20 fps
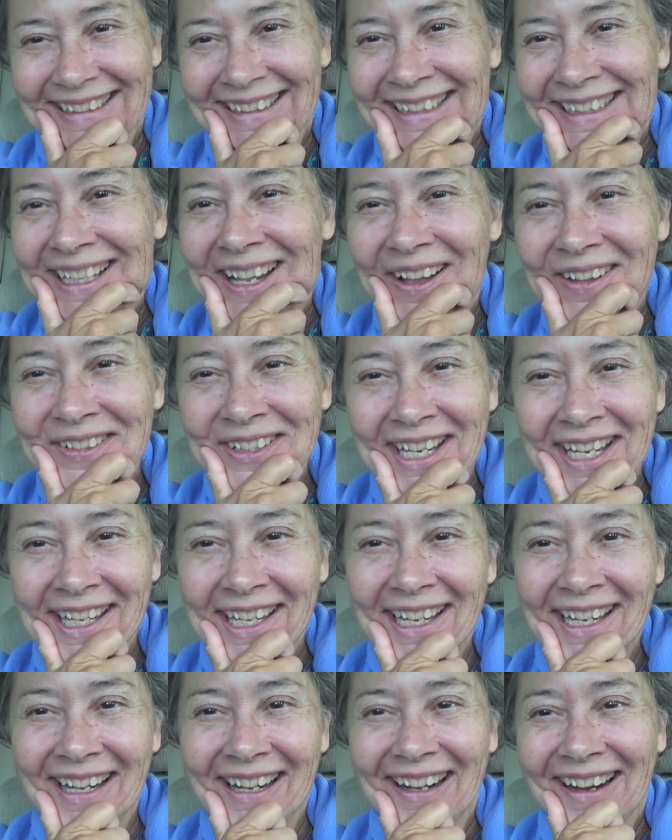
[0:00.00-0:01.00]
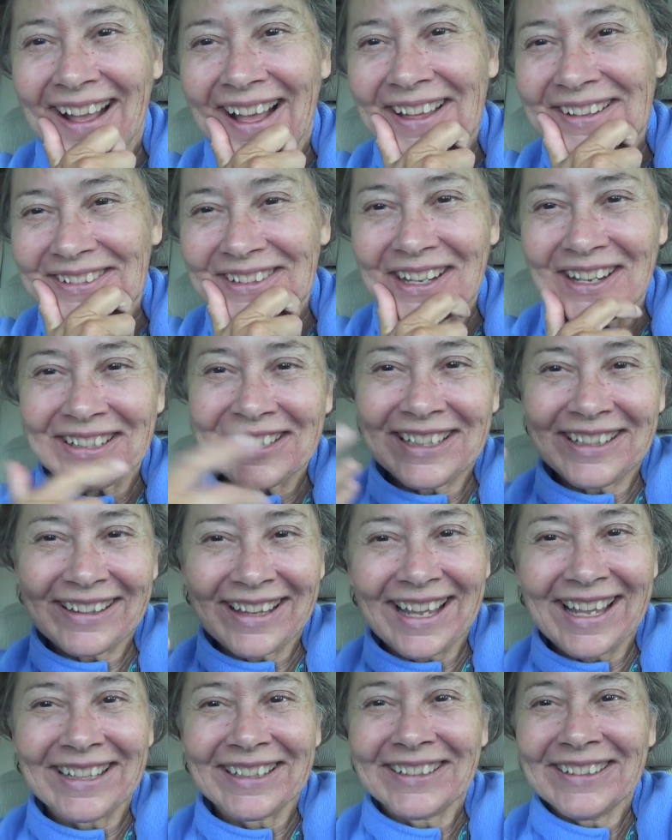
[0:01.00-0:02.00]
Y'all take care. I'll talk to you
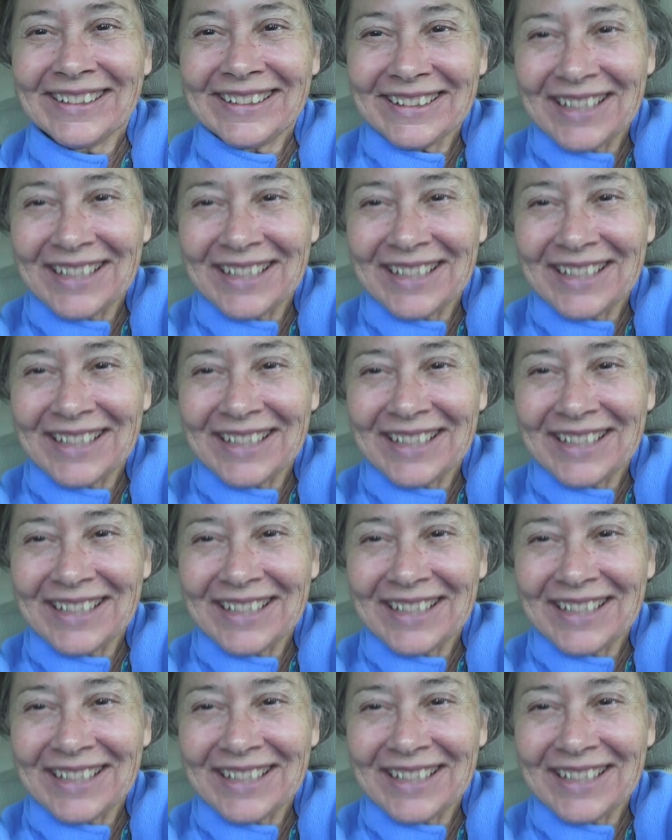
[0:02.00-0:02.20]
later.